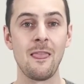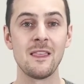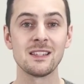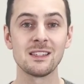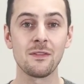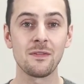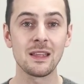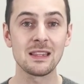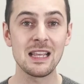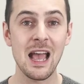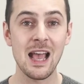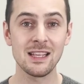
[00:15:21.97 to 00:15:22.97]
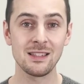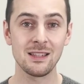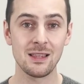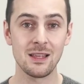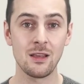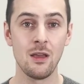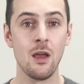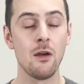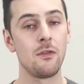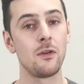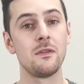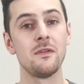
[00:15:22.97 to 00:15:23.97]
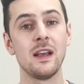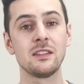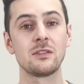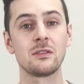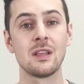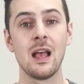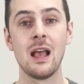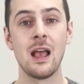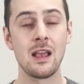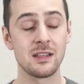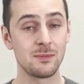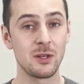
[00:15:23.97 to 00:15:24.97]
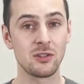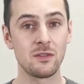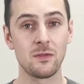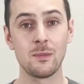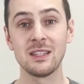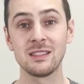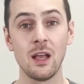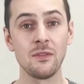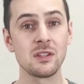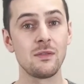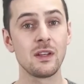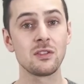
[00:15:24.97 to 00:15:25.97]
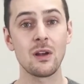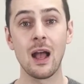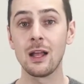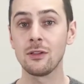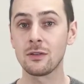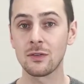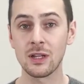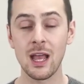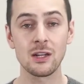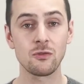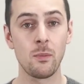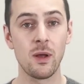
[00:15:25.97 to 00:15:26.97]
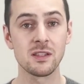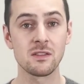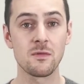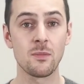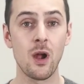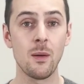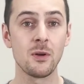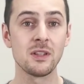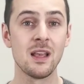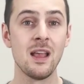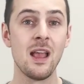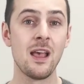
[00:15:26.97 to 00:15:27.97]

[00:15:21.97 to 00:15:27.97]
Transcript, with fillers: This is a fantastic thing for investors especially for myself as an investor, I look for cash flow positive properties.